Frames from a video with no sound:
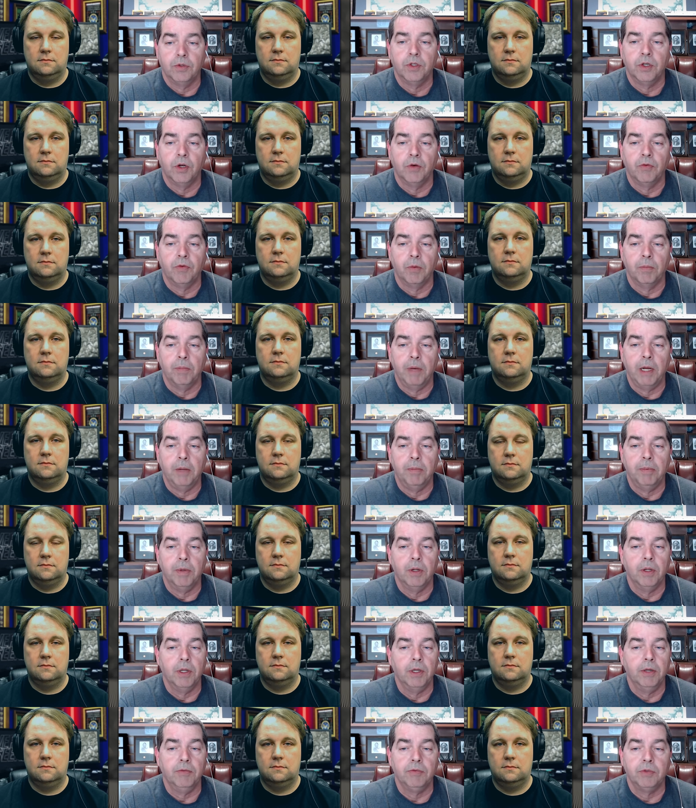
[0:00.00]
Speaker 1: silver
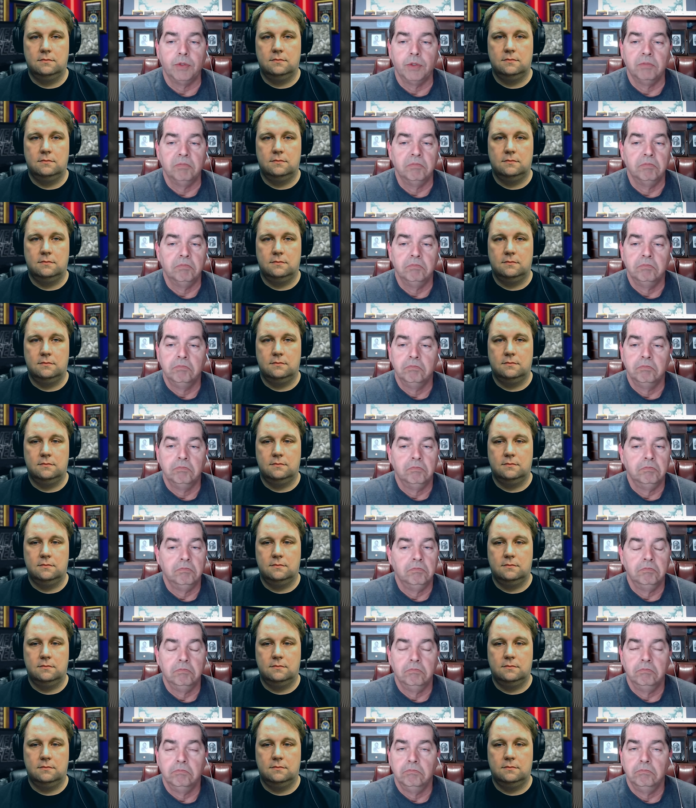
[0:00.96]
maple leaves.
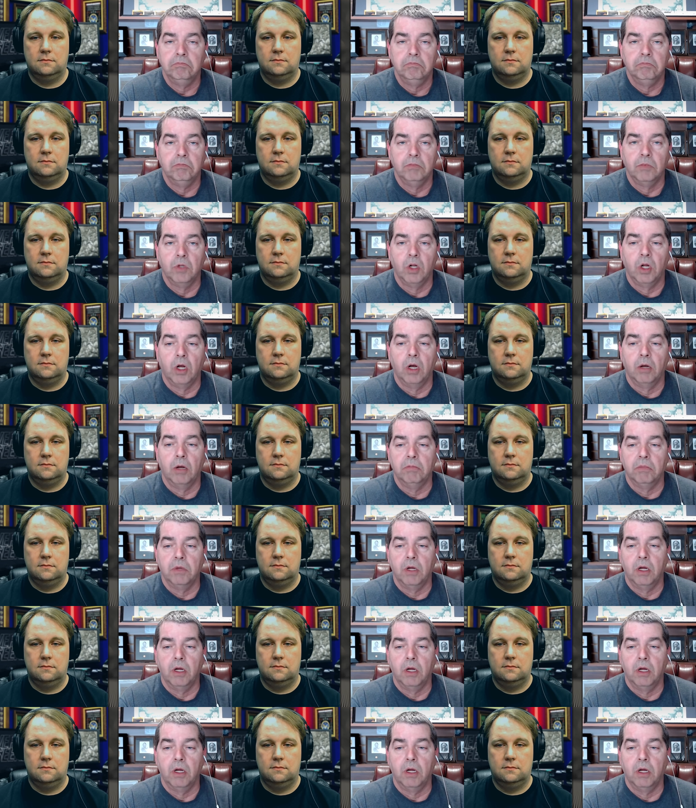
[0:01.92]
No,